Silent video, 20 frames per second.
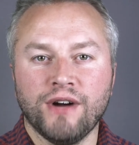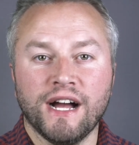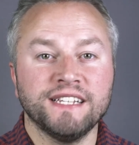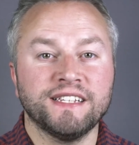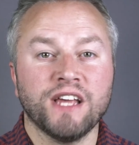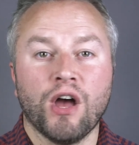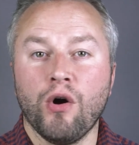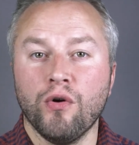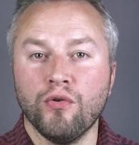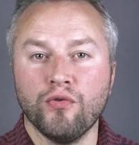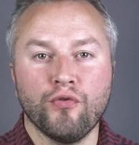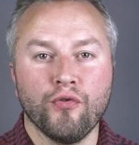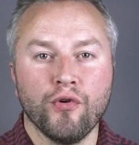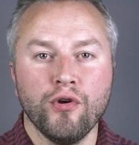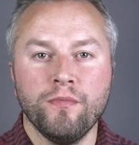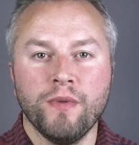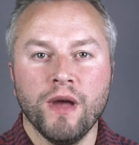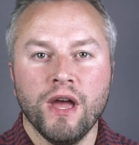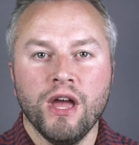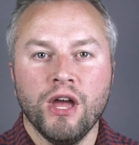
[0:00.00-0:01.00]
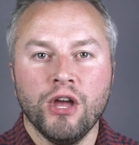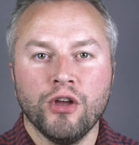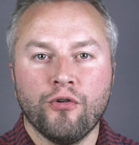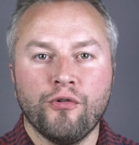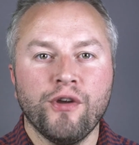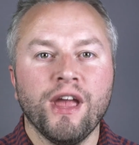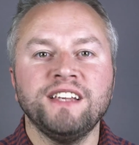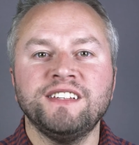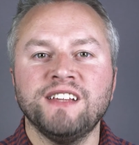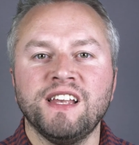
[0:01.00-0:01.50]
as a whole group,
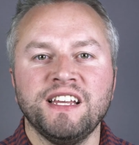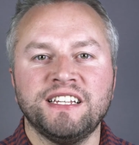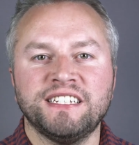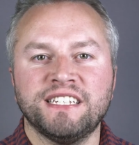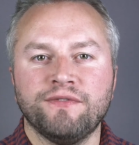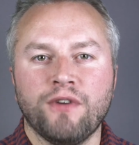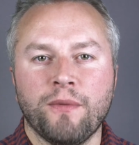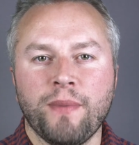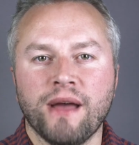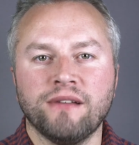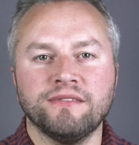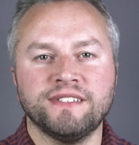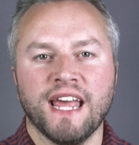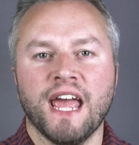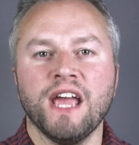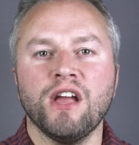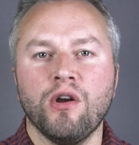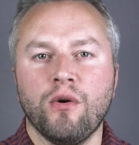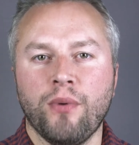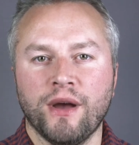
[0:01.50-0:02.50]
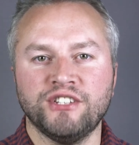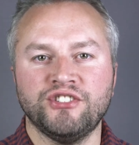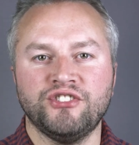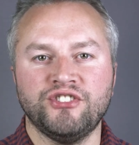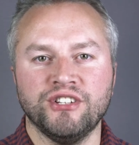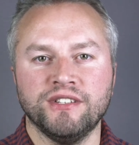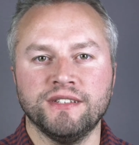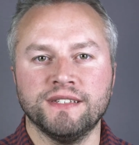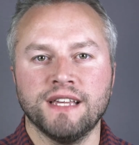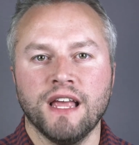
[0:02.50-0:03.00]
create a list of about 10
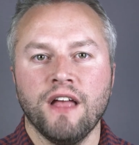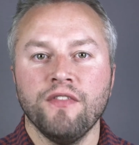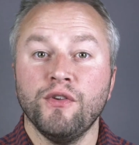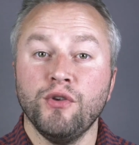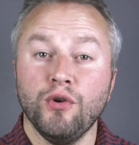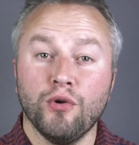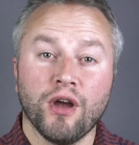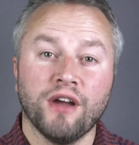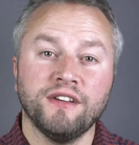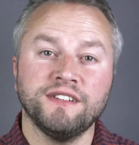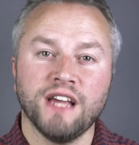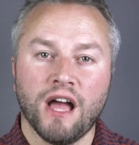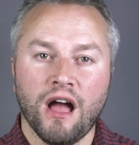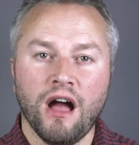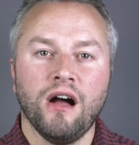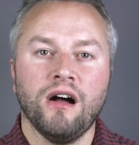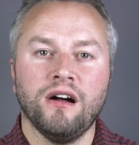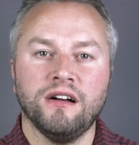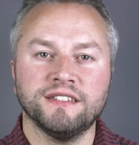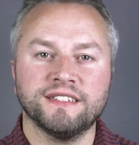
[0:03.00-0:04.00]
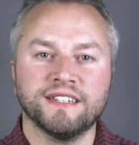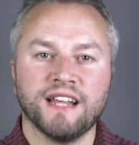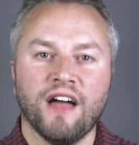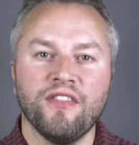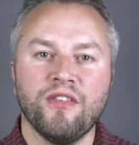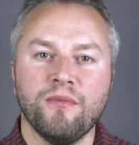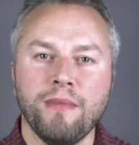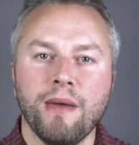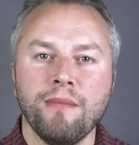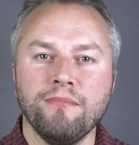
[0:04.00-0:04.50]
questions that you're going to ask
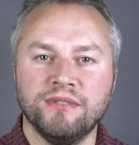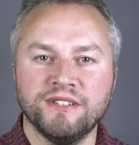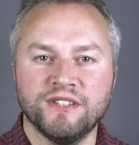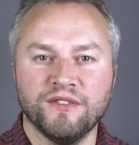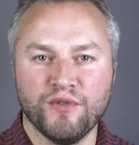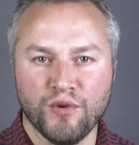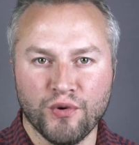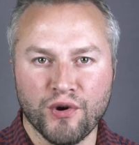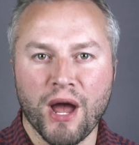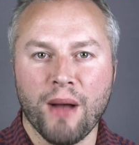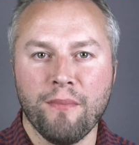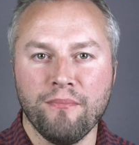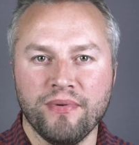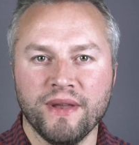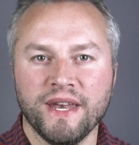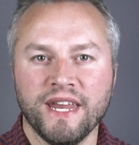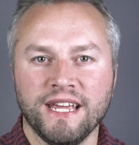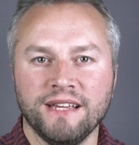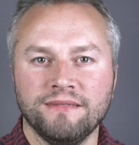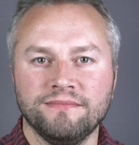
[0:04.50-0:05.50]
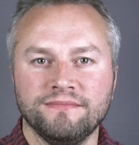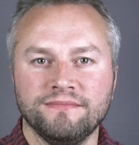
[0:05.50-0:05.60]
other members of your company.